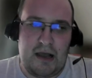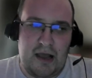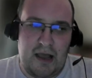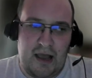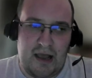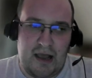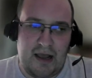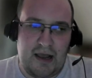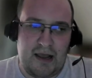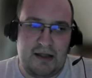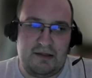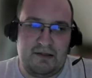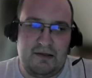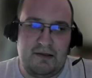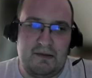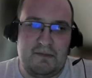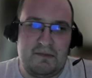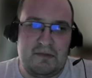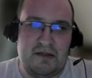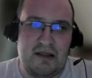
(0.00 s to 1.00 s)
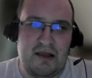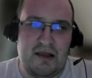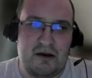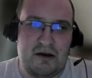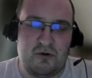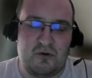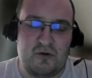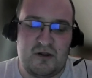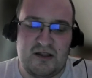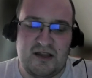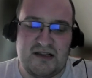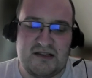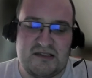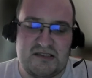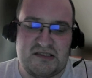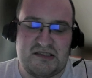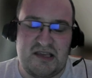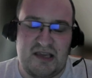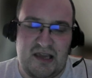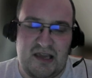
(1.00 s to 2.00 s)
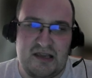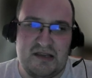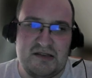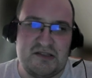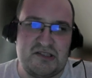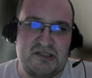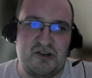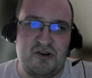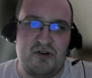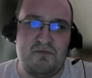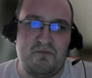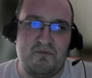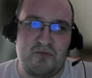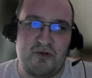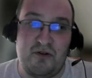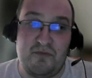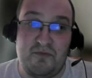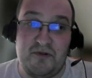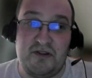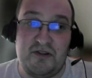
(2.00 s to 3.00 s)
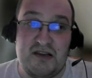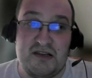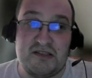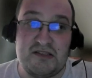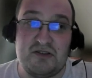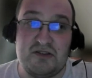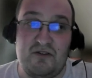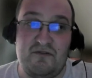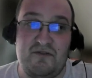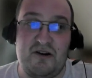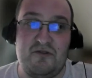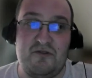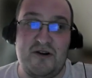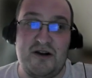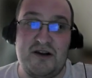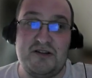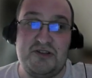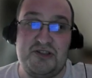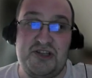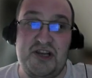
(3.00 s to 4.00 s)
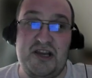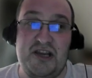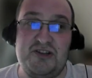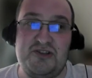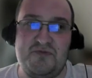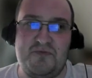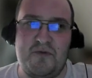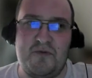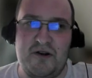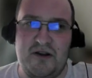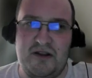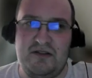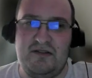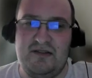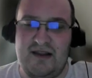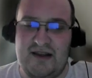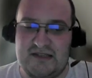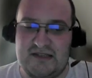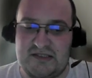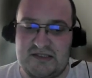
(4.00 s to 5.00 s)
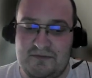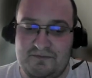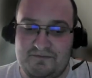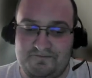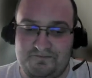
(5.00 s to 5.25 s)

And now let's see some properties of our change point test.